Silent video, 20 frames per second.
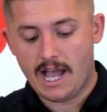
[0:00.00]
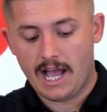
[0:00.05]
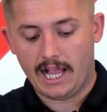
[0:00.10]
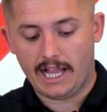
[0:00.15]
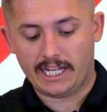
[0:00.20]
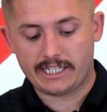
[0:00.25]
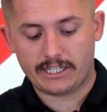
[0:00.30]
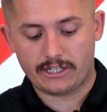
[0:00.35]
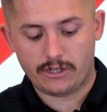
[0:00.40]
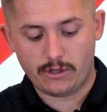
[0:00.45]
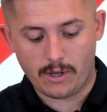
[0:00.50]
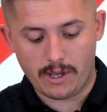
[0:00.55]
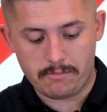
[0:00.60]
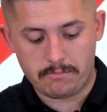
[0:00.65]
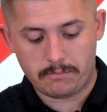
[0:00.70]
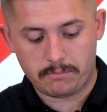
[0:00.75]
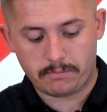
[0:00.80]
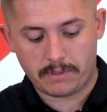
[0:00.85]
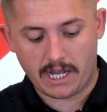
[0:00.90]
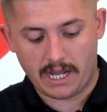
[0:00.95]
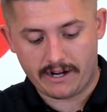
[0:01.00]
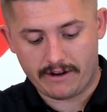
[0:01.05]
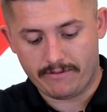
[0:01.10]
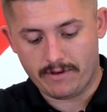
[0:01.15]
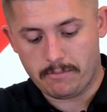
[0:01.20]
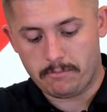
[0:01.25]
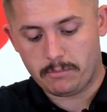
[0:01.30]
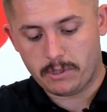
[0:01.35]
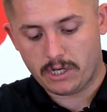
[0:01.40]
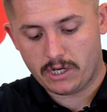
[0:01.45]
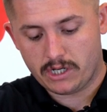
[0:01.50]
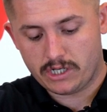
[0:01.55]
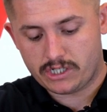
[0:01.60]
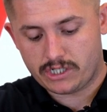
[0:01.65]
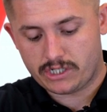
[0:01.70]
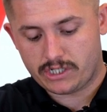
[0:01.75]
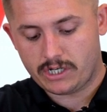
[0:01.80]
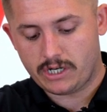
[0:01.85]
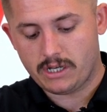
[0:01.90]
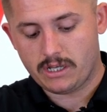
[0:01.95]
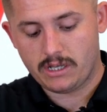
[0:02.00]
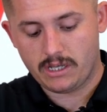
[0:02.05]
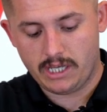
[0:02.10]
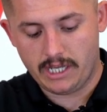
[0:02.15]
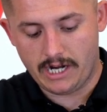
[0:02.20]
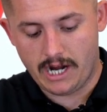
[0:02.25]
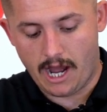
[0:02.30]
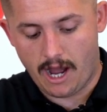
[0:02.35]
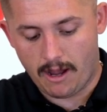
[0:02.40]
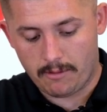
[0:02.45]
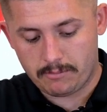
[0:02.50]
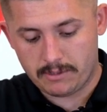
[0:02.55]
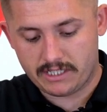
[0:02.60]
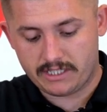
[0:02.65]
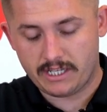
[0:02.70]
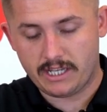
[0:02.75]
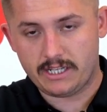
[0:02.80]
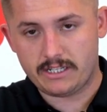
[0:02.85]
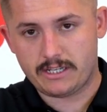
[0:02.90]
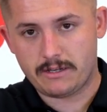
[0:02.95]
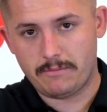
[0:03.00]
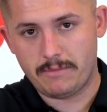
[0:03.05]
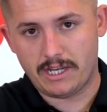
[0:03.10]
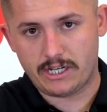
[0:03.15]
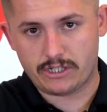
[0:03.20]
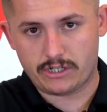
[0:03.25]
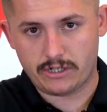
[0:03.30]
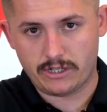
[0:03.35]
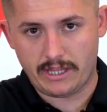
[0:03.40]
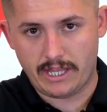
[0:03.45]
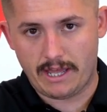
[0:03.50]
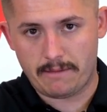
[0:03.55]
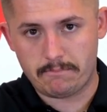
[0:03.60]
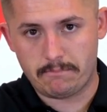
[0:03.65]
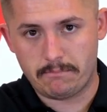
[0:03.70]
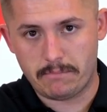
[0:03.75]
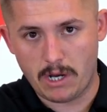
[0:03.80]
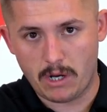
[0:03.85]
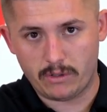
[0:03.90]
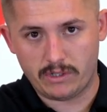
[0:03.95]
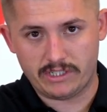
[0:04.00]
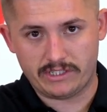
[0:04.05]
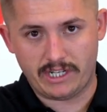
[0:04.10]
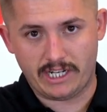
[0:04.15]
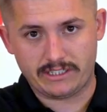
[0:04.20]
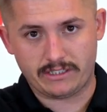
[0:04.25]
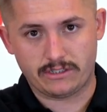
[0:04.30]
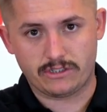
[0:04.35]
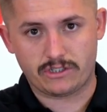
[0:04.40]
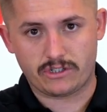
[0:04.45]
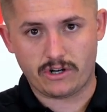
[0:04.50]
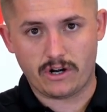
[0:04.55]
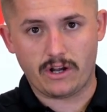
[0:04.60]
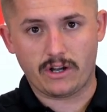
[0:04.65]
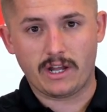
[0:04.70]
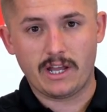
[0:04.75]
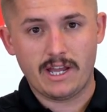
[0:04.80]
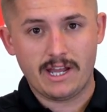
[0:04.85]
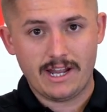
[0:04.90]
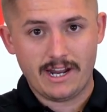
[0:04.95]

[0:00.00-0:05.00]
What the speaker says: I like to do a kind of a push and opposite to make sure that bone is nice and strong.